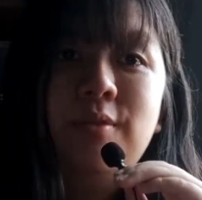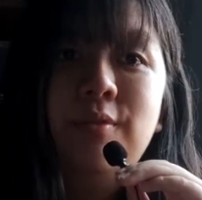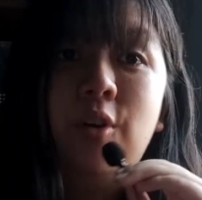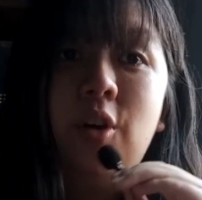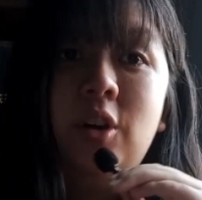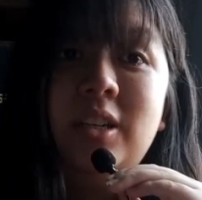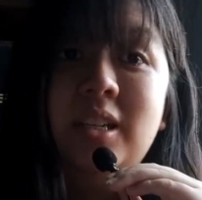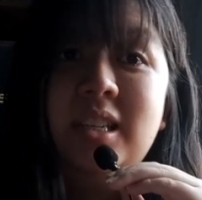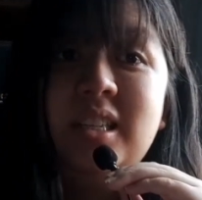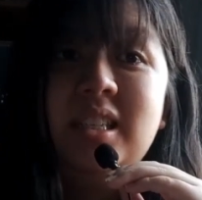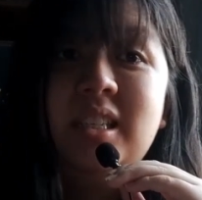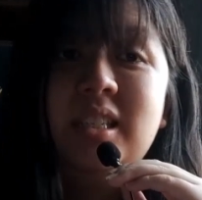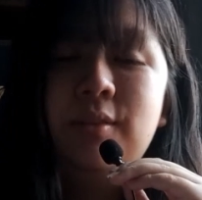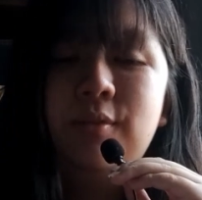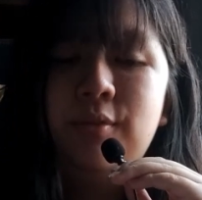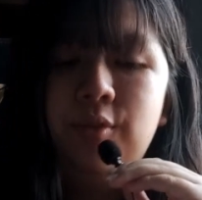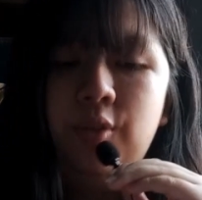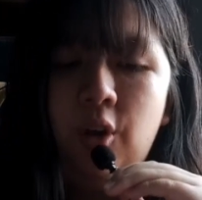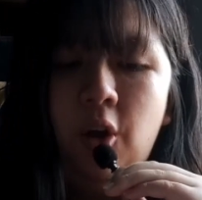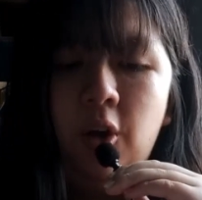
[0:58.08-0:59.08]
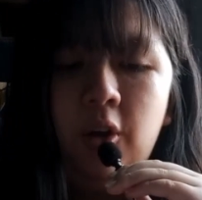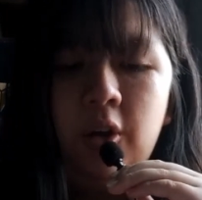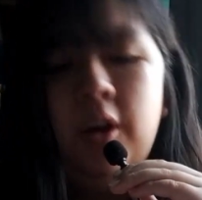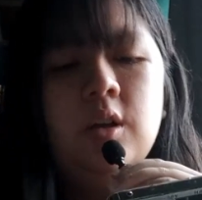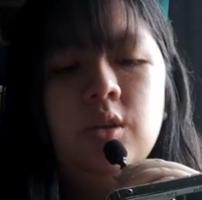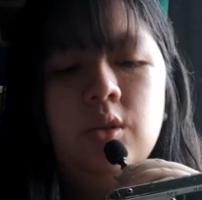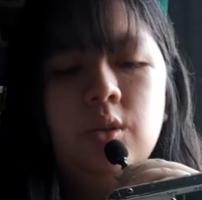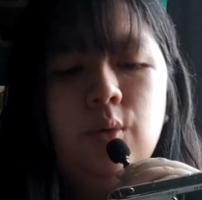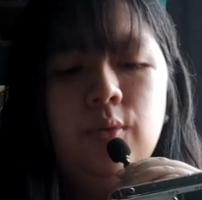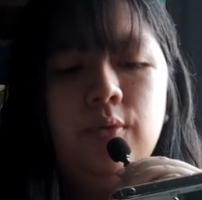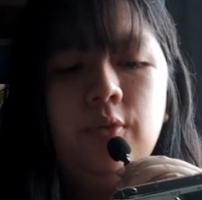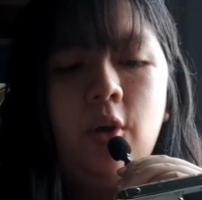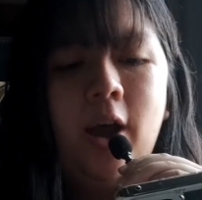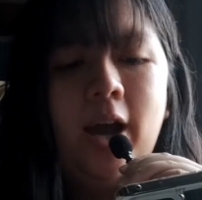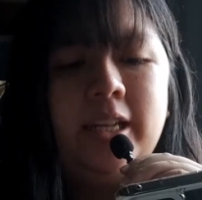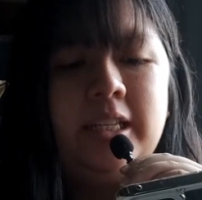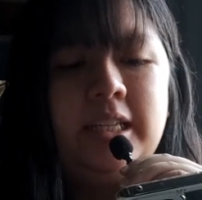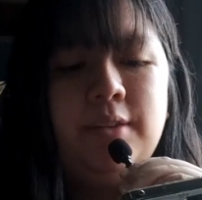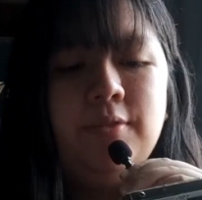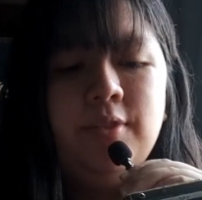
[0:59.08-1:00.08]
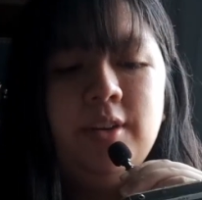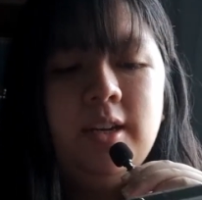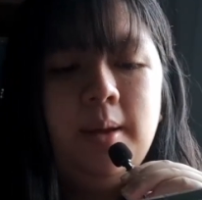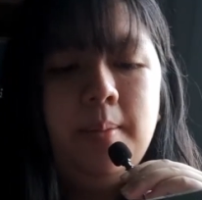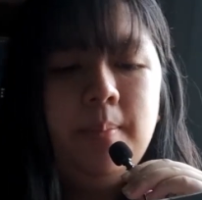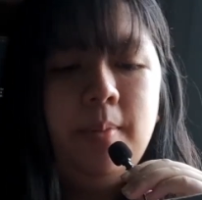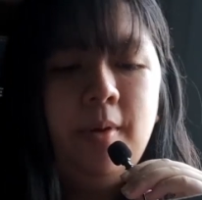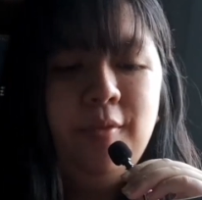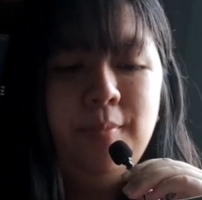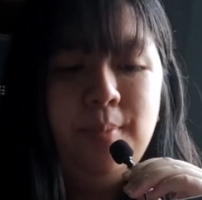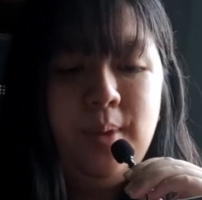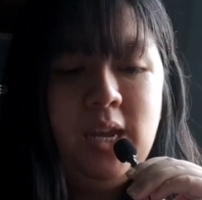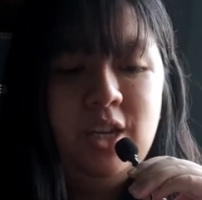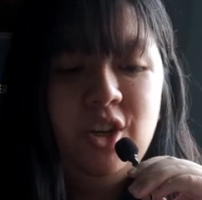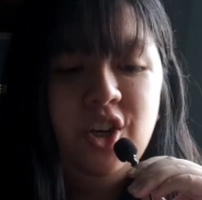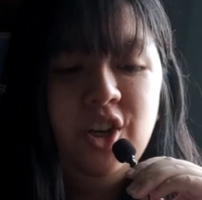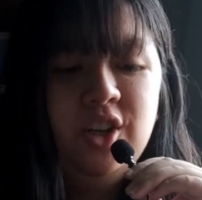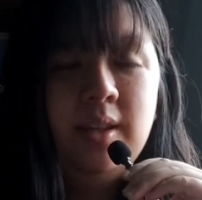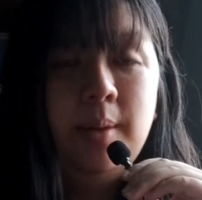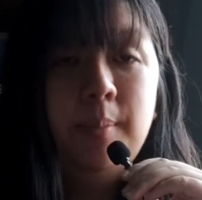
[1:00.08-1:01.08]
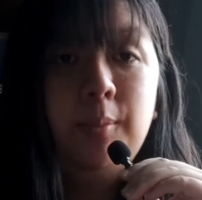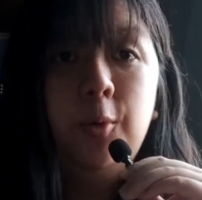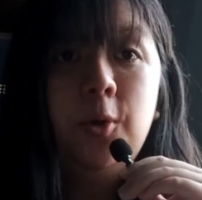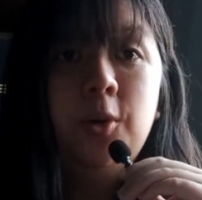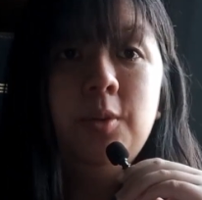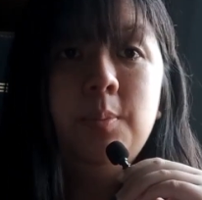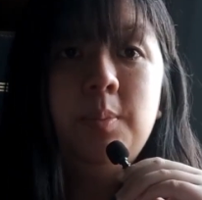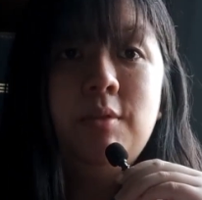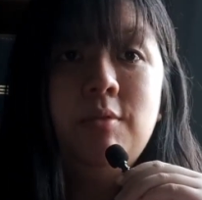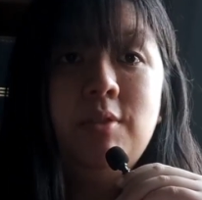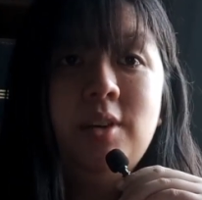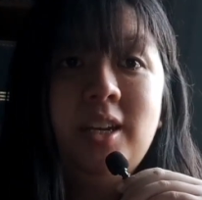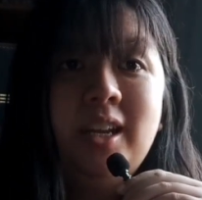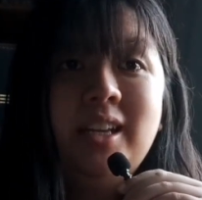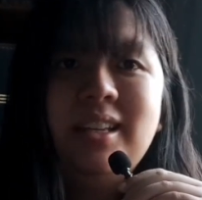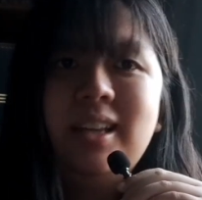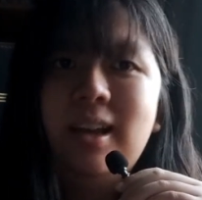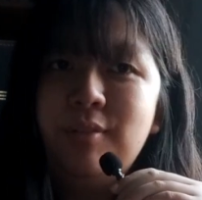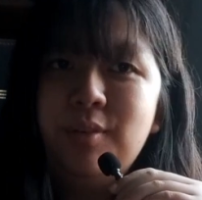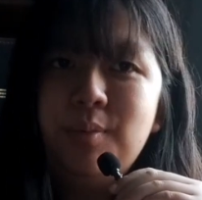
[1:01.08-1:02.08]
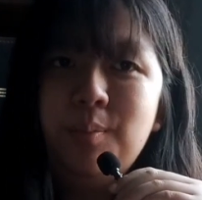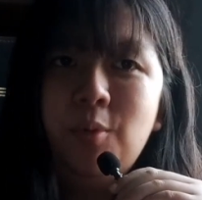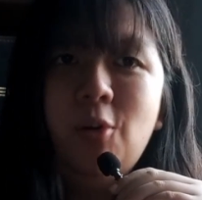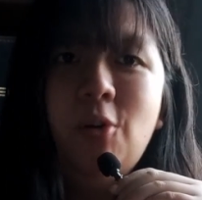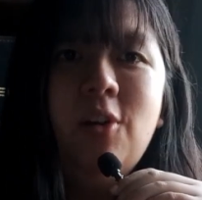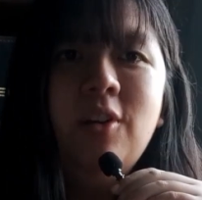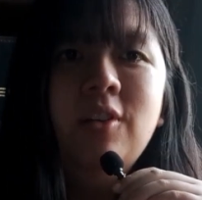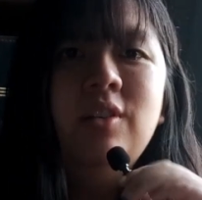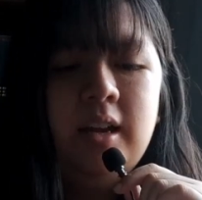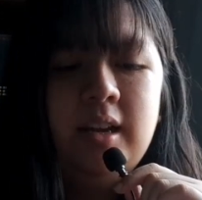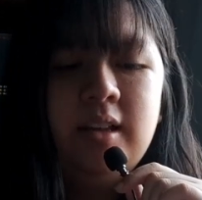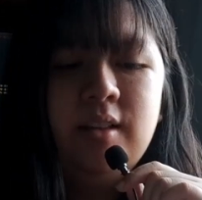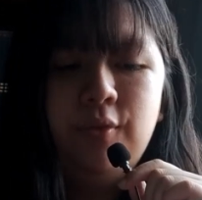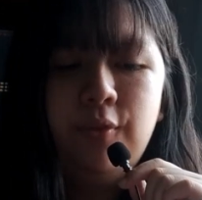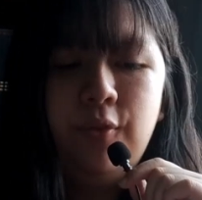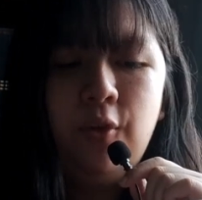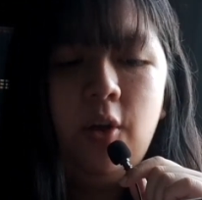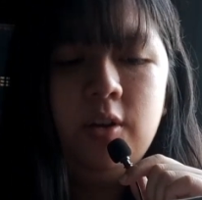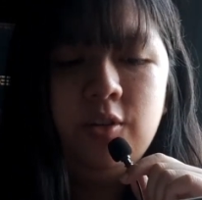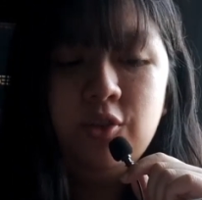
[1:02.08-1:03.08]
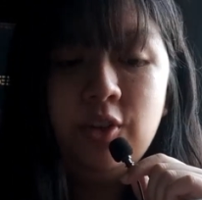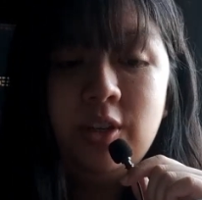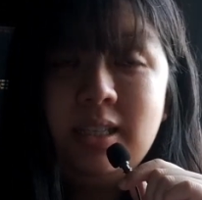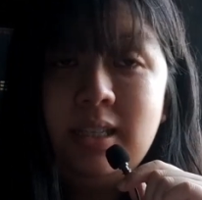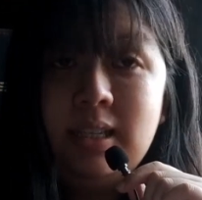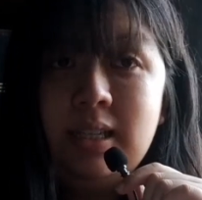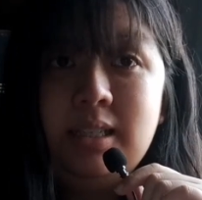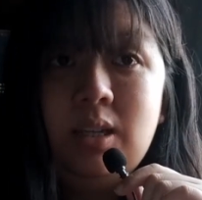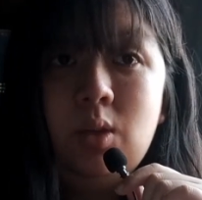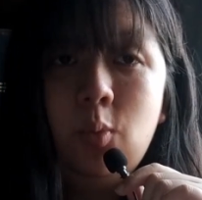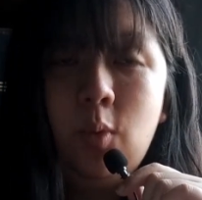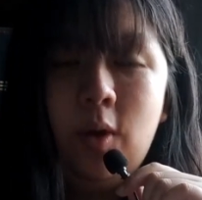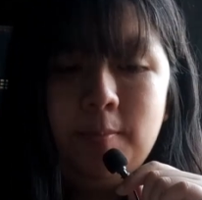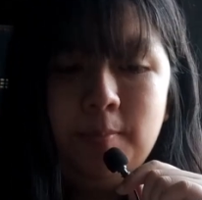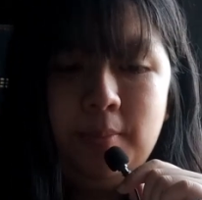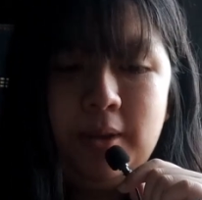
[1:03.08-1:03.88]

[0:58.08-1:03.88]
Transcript: for this vlog. So for uneven number of pages, I'm going to be reading Nevermore. It's 461